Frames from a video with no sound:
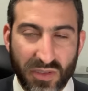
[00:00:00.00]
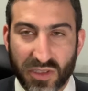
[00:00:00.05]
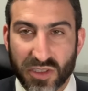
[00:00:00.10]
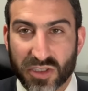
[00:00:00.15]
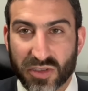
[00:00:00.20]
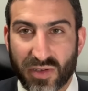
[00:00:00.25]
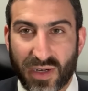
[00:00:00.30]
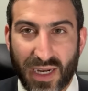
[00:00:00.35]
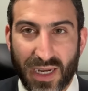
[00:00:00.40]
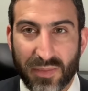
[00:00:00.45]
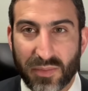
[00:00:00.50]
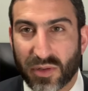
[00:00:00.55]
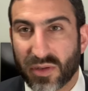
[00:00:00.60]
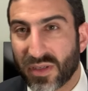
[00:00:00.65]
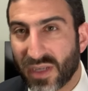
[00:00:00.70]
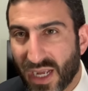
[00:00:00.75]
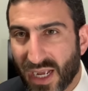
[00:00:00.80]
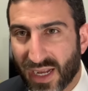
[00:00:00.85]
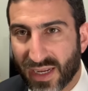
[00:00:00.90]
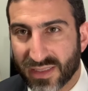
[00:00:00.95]
crime or
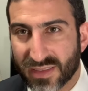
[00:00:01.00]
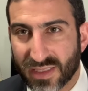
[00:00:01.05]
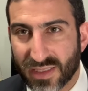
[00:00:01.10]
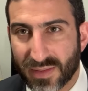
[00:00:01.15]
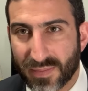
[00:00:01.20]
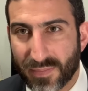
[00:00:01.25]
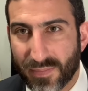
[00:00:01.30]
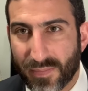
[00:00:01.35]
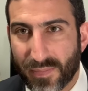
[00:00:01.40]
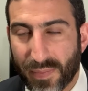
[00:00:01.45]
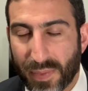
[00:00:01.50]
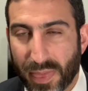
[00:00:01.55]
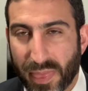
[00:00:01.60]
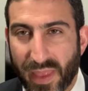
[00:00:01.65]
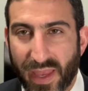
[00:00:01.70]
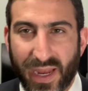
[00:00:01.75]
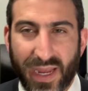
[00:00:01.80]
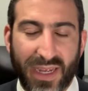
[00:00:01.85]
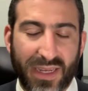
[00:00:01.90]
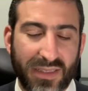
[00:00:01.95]
not?
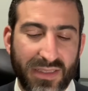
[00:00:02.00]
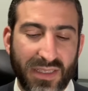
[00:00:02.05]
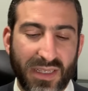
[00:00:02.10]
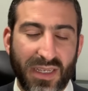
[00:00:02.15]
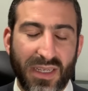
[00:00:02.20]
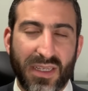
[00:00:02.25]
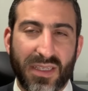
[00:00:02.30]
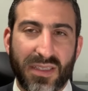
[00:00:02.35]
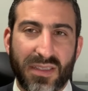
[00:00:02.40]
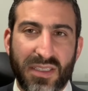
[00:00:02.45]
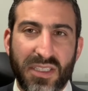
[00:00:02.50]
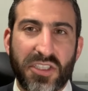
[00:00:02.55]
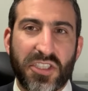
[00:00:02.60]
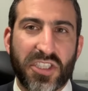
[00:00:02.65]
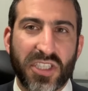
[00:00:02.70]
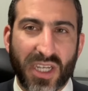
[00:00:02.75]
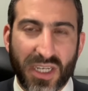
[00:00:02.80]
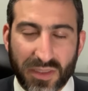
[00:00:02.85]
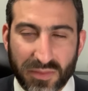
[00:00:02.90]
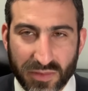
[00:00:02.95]
And the
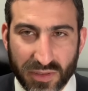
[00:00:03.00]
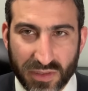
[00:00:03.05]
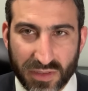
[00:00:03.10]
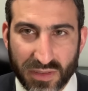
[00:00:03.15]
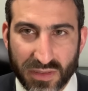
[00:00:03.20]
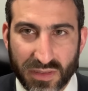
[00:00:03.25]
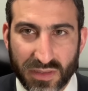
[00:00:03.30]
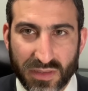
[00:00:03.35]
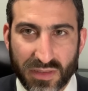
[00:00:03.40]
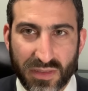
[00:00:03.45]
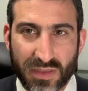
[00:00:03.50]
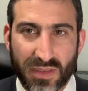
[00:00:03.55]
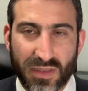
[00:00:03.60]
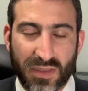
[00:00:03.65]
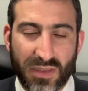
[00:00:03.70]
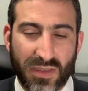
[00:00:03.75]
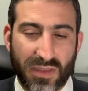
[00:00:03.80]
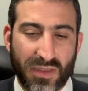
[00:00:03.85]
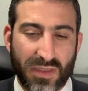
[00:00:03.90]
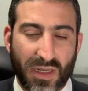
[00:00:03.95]
general
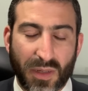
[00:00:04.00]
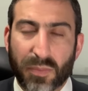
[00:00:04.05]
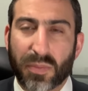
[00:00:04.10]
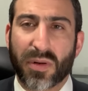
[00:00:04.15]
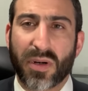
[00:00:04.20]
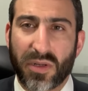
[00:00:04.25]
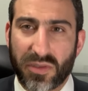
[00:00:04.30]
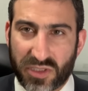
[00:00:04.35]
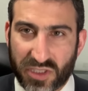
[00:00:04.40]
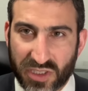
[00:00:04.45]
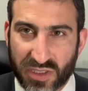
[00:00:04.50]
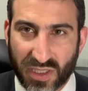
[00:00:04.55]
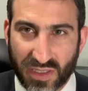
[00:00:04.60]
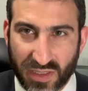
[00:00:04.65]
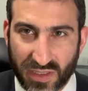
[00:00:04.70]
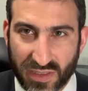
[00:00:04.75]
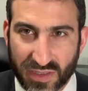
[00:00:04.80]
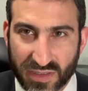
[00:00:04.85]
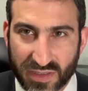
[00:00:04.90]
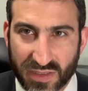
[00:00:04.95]
approach to
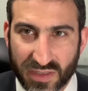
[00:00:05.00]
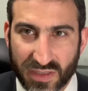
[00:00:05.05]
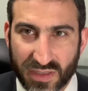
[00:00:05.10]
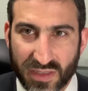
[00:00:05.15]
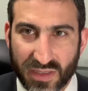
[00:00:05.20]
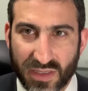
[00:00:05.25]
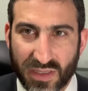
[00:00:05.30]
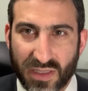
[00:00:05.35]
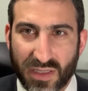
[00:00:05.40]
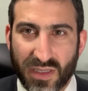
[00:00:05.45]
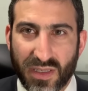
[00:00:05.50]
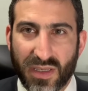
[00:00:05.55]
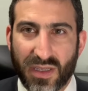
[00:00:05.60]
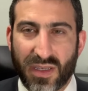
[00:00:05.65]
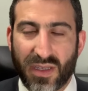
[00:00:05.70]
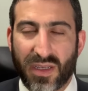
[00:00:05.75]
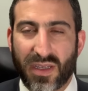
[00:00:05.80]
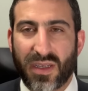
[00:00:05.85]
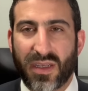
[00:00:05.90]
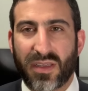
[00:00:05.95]
this,
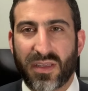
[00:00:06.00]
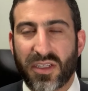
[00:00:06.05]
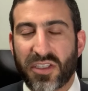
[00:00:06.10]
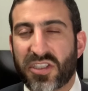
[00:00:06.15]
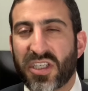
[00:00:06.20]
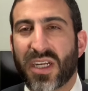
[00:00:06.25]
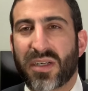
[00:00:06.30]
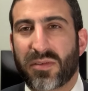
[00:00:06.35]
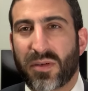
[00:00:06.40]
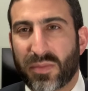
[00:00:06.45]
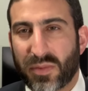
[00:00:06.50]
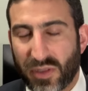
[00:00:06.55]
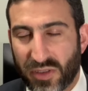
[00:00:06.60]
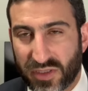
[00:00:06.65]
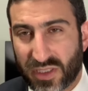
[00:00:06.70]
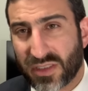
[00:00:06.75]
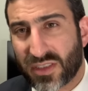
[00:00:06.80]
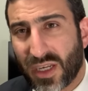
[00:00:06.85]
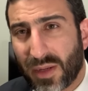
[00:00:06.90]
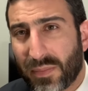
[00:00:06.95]
the general approach.
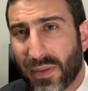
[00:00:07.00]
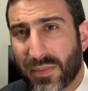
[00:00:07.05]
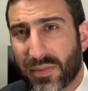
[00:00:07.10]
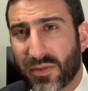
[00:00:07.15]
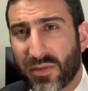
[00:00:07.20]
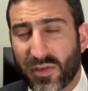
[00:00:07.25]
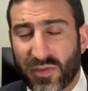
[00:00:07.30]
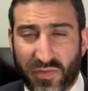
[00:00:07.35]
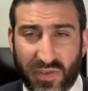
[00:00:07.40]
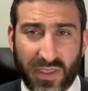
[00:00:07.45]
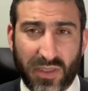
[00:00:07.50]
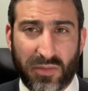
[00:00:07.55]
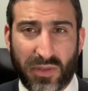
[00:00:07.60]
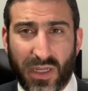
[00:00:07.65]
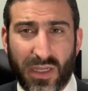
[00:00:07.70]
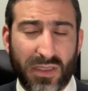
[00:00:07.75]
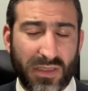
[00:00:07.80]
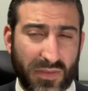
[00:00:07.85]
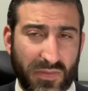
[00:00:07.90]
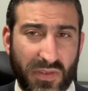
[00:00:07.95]
And some people will feel,
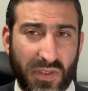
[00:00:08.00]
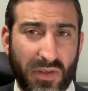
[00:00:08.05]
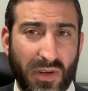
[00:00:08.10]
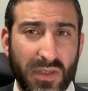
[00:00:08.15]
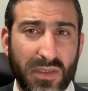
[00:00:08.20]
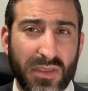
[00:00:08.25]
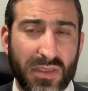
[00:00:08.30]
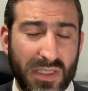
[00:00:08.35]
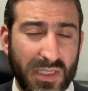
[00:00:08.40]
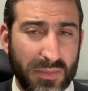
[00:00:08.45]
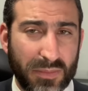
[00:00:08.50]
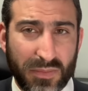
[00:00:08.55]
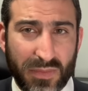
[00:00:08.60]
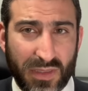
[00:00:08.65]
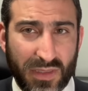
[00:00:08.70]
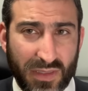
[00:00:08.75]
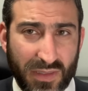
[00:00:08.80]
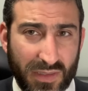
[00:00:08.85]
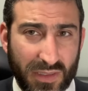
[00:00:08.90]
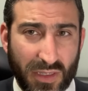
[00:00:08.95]
well, if you're under the,
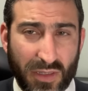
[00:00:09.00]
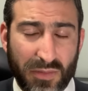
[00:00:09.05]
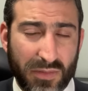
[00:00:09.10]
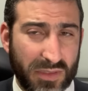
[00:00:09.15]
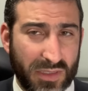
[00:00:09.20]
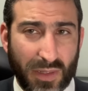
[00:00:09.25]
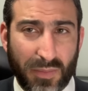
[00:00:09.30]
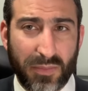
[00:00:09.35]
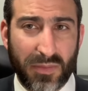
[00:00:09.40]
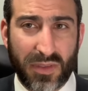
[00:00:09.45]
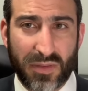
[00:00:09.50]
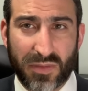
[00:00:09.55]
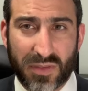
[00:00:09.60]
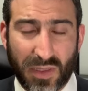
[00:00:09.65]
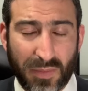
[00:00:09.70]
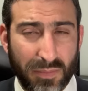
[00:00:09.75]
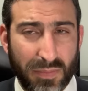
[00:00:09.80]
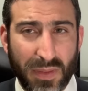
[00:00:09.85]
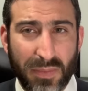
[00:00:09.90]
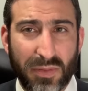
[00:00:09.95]
you know, some
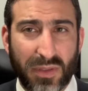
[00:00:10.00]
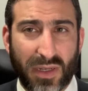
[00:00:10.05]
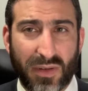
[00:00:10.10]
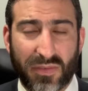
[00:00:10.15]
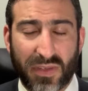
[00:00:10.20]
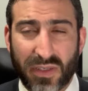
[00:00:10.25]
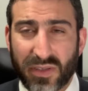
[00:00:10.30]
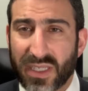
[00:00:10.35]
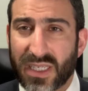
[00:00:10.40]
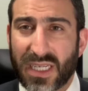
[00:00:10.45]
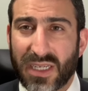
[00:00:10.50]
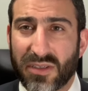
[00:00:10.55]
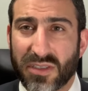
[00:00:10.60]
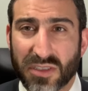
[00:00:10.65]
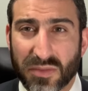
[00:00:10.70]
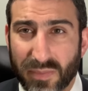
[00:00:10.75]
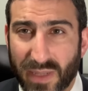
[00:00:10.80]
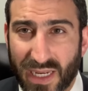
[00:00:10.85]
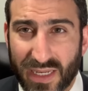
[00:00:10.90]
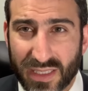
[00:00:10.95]
people are very
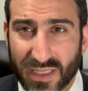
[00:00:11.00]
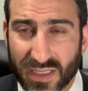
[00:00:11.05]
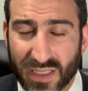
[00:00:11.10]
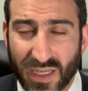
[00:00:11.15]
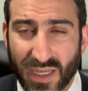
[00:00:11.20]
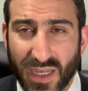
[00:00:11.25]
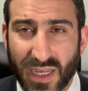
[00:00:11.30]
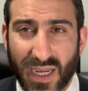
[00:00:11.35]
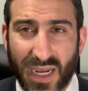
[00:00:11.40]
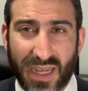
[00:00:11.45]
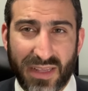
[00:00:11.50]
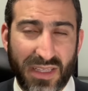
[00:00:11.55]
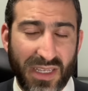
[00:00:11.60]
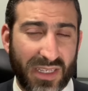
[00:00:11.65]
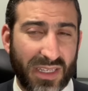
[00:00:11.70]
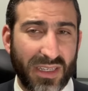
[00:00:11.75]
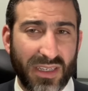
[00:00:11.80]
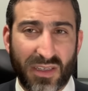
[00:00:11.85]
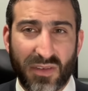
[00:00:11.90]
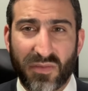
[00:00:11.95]
charismatic and they
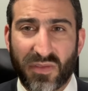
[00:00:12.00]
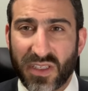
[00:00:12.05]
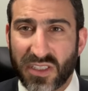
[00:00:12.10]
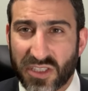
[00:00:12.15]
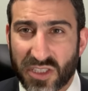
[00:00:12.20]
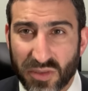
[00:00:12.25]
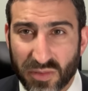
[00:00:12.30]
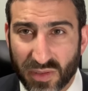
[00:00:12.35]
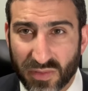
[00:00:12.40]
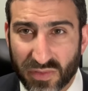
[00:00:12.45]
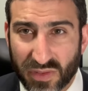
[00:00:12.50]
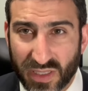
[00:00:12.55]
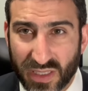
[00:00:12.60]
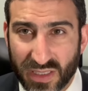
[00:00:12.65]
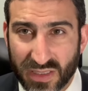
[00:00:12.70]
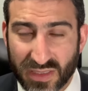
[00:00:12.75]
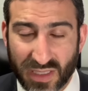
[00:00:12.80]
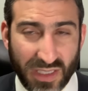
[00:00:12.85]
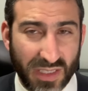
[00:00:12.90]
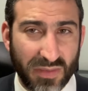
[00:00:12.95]
can convince you of
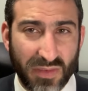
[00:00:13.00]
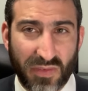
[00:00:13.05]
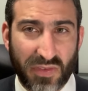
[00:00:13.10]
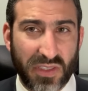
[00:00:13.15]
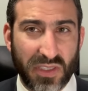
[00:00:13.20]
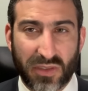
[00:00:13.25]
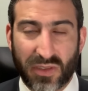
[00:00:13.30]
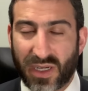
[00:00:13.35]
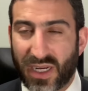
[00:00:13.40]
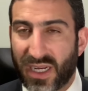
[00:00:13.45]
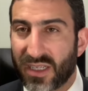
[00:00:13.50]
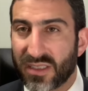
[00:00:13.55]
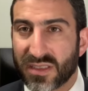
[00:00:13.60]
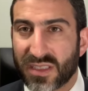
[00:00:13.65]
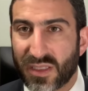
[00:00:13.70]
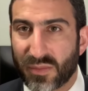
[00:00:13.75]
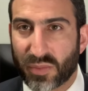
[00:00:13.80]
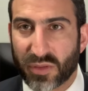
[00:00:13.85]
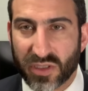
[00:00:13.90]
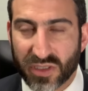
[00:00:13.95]
things, and even if you're a healthy
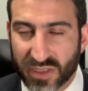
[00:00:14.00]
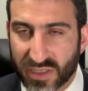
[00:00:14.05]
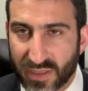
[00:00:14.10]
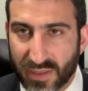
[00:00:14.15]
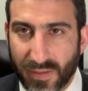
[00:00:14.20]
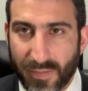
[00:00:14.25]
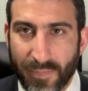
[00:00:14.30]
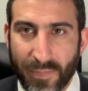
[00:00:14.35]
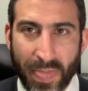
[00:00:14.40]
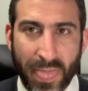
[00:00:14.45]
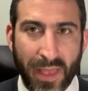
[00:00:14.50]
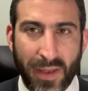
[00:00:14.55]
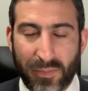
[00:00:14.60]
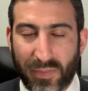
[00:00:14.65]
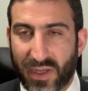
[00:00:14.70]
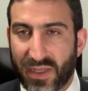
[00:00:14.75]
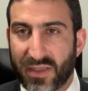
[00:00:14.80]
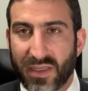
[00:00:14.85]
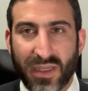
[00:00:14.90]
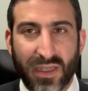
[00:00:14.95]
person,
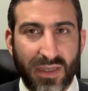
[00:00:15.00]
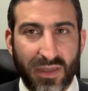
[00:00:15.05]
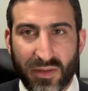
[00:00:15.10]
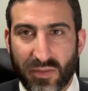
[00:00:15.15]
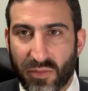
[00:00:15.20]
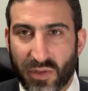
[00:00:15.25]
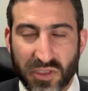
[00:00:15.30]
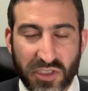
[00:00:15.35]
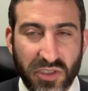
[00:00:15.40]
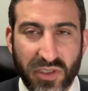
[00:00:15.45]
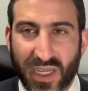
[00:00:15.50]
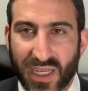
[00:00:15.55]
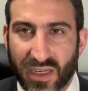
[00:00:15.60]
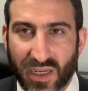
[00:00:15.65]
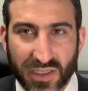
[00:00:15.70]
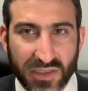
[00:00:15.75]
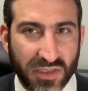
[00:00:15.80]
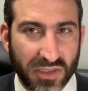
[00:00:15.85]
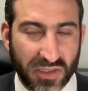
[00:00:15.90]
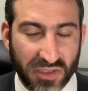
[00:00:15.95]
but once you get
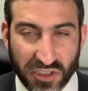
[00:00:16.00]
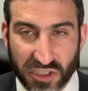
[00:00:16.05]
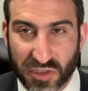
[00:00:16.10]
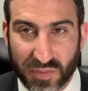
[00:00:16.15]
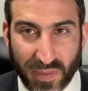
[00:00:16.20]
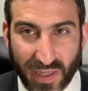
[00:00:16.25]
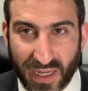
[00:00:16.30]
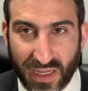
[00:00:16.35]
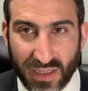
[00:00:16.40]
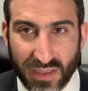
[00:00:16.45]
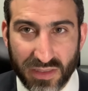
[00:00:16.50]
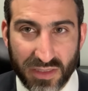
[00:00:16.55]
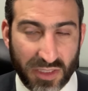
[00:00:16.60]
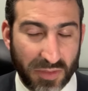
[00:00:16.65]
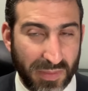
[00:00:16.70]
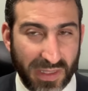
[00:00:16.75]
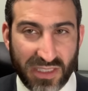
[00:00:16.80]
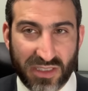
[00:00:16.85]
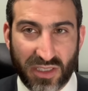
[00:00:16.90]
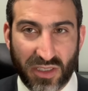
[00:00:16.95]
under their spell, you
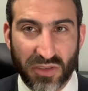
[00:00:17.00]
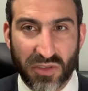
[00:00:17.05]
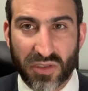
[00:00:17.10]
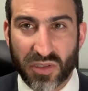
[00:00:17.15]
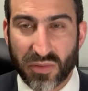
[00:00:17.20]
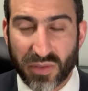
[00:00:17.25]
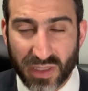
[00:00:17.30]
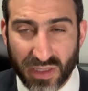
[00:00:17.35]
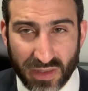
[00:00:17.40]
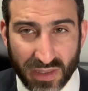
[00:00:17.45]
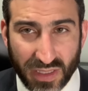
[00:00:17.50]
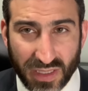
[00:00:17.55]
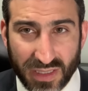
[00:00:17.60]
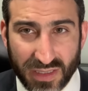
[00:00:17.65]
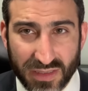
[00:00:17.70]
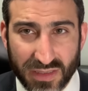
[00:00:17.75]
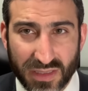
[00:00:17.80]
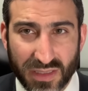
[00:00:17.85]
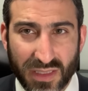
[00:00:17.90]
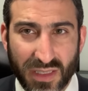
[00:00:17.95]
may start doing
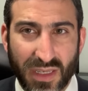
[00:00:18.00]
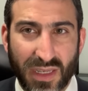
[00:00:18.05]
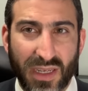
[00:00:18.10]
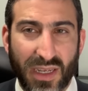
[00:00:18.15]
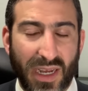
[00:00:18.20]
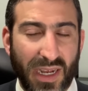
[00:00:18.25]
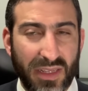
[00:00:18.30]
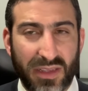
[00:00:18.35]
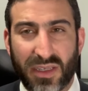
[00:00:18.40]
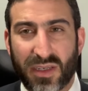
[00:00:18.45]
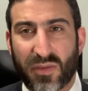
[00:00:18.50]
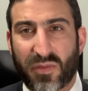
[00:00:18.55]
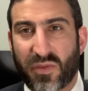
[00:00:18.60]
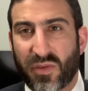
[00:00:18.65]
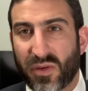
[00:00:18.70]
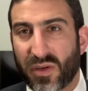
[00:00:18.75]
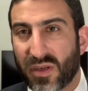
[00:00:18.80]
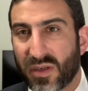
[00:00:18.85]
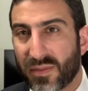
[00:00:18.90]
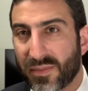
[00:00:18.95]
things, and
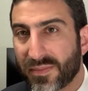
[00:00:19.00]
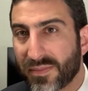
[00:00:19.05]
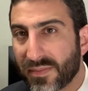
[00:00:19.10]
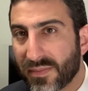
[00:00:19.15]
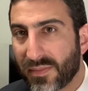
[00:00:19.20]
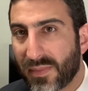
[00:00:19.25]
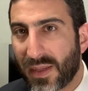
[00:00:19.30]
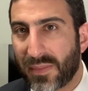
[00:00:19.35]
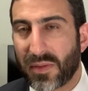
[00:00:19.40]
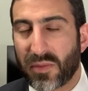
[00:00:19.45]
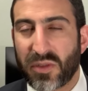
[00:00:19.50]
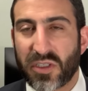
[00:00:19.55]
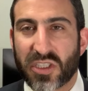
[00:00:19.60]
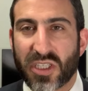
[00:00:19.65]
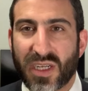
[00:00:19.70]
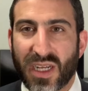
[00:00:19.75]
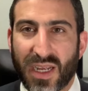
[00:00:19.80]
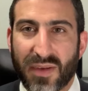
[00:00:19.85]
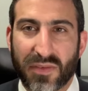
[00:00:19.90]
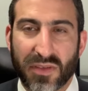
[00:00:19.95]
therefore maybe we should
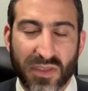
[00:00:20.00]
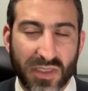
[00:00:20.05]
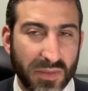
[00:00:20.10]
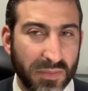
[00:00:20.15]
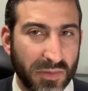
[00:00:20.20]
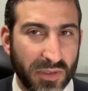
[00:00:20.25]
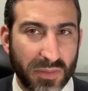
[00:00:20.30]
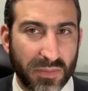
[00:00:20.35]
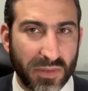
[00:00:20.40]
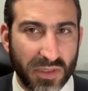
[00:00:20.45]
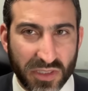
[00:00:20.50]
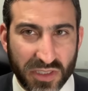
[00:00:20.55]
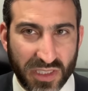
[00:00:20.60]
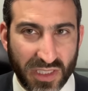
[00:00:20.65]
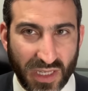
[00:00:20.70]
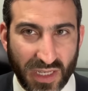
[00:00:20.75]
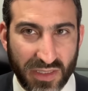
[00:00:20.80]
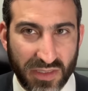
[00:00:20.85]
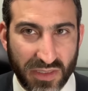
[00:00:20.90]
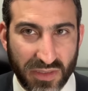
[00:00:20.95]
have a little more mercy
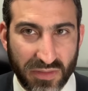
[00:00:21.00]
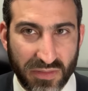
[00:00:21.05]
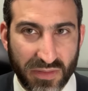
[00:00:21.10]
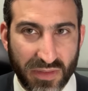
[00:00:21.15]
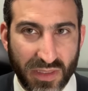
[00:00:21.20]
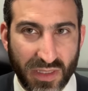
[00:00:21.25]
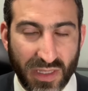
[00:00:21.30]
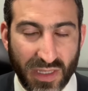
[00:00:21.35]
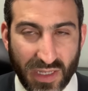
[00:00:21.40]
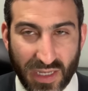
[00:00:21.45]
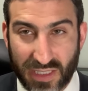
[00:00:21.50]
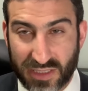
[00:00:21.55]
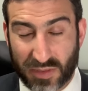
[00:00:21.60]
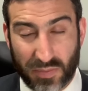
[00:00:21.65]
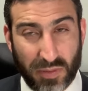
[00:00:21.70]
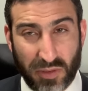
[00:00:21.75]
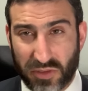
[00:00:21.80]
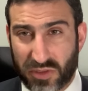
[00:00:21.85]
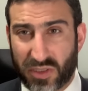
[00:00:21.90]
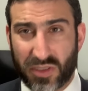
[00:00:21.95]
on you, as
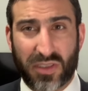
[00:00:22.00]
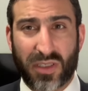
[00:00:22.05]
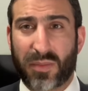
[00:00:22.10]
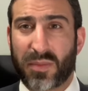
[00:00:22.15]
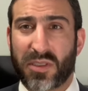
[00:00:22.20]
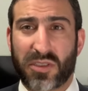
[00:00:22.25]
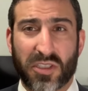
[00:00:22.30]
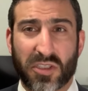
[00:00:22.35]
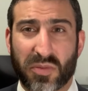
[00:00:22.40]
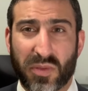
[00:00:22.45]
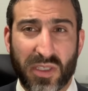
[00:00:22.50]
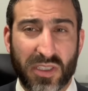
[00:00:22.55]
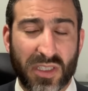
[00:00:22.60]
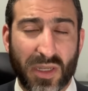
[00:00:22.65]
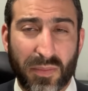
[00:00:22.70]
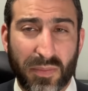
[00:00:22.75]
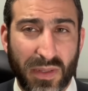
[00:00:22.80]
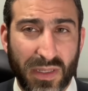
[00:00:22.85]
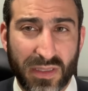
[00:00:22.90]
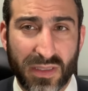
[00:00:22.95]
opposed to somebody who just wakes
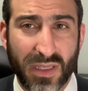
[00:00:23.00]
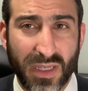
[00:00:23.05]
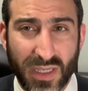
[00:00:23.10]
up on